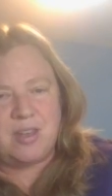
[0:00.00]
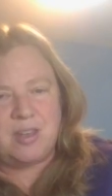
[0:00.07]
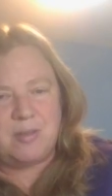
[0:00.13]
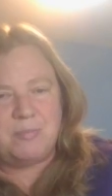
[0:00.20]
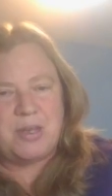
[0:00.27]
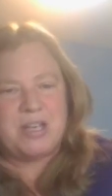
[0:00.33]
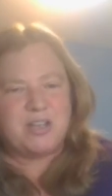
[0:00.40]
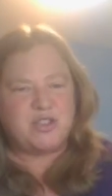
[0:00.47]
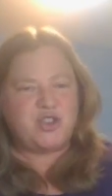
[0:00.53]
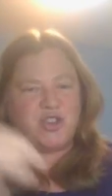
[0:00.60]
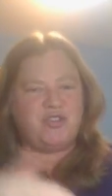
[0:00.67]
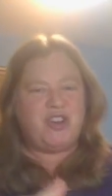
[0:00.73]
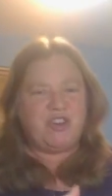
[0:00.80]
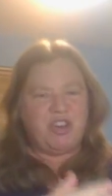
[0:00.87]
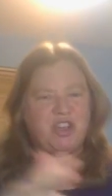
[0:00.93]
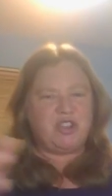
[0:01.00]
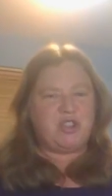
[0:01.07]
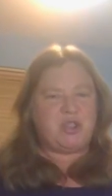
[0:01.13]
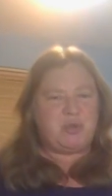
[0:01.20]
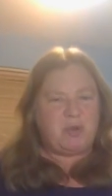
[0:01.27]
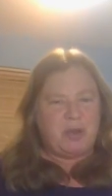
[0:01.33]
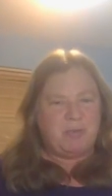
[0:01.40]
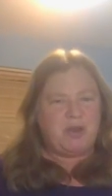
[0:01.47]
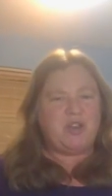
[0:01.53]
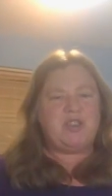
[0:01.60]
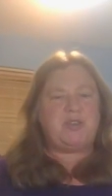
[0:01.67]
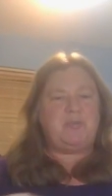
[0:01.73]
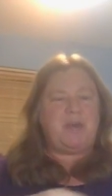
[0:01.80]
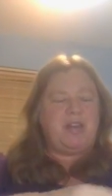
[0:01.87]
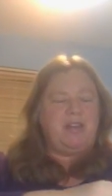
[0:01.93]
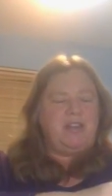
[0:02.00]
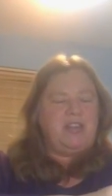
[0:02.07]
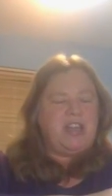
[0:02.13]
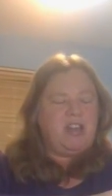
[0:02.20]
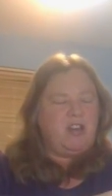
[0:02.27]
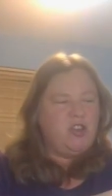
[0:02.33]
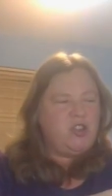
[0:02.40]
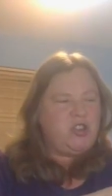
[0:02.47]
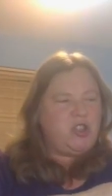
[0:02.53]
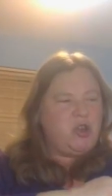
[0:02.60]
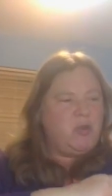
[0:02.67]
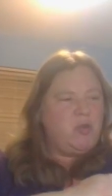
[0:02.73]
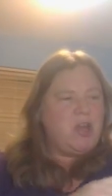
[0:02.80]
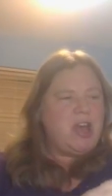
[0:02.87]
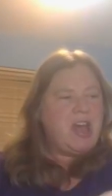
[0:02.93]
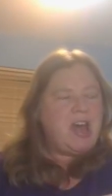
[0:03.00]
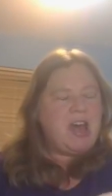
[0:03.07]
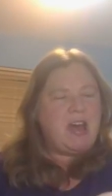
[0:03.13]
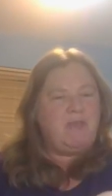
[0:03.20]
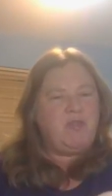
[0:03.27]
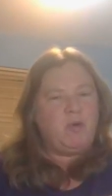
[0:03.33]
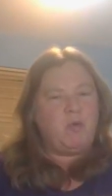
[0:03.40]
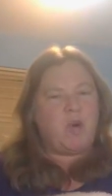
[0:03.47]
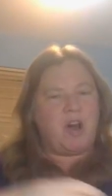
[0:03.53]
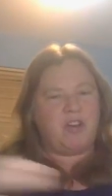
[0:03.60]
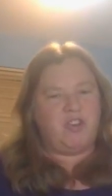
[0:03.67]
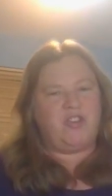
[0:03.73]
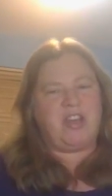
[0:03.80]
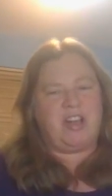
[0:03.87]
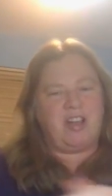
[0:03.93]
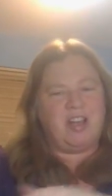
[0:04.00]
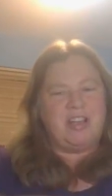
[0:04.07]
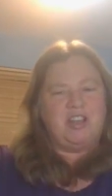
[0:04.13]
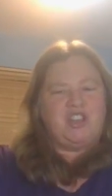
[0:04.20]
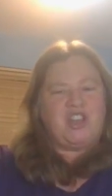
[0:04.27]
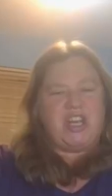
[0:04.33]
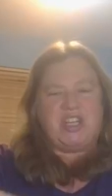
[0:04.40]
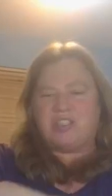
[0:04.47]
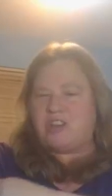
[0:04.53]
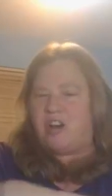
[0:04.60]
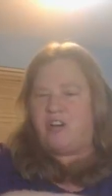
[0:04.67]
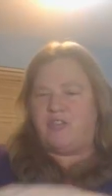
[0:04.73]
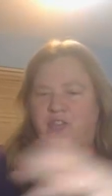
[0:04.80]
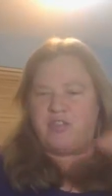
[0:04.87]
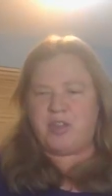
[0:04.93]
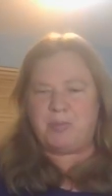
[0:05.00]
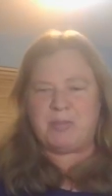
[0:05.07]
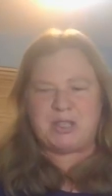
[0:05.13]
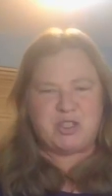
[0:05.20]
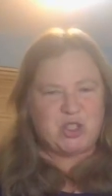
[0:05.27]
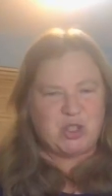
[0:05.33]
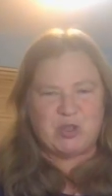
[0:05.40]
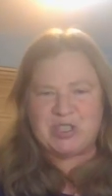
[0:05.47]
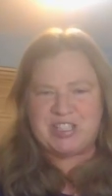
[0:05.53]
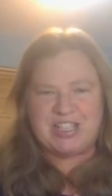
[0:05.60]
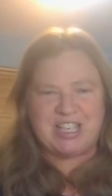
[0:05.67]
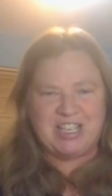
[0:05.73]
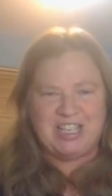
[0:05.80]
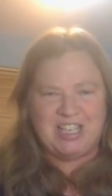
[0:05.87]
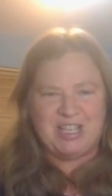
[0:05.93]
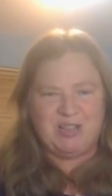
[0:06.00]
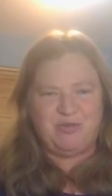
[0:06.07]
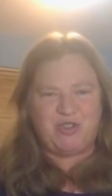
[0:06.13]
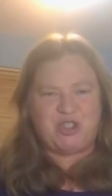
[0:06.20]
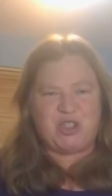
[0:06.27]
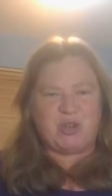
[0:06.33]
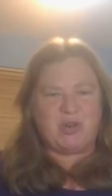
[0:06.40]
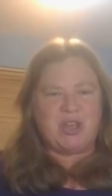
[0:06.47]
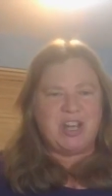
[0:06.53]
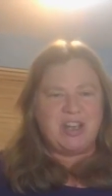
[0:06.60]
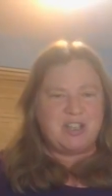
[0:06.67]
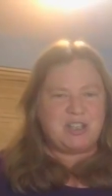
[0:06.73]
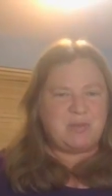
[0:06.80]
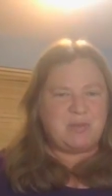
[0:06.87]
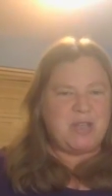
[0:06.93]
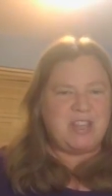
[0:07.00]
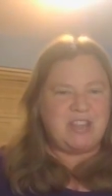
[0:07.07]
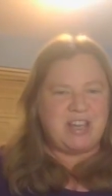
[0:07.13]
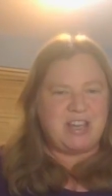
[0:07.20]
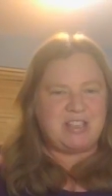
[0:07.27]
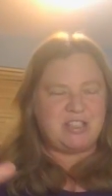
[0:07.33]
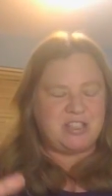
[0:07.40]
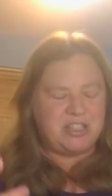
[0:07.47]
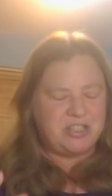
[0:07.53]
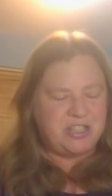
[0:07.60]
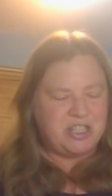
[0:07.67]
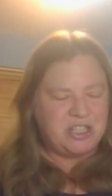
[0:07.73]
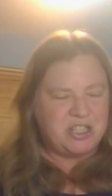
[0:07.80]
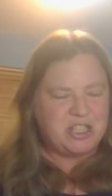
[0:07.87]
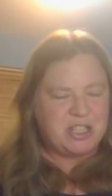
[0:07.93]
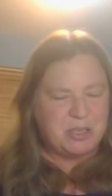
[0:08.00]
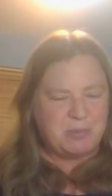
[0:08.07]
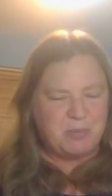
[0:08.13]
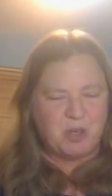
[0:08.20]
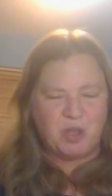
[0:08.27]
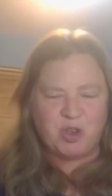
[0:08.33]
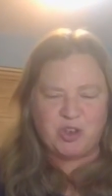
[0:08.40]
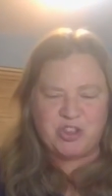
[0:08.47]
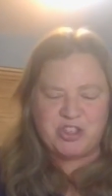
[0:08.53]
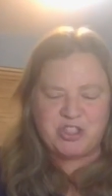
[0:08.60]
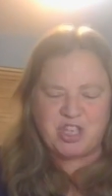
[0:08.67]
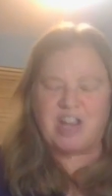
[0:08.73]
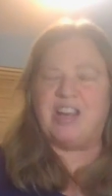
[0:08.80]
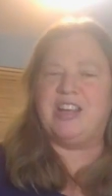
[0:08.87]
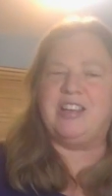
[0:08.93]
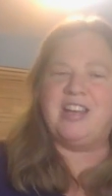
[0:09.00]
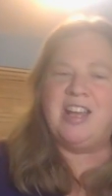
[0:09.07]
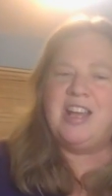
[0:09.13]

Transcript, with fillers: because they're very good swimmers, but they also have the water that kind of shakes off of them as soon as they leave. So to me, that's the symbol or the sign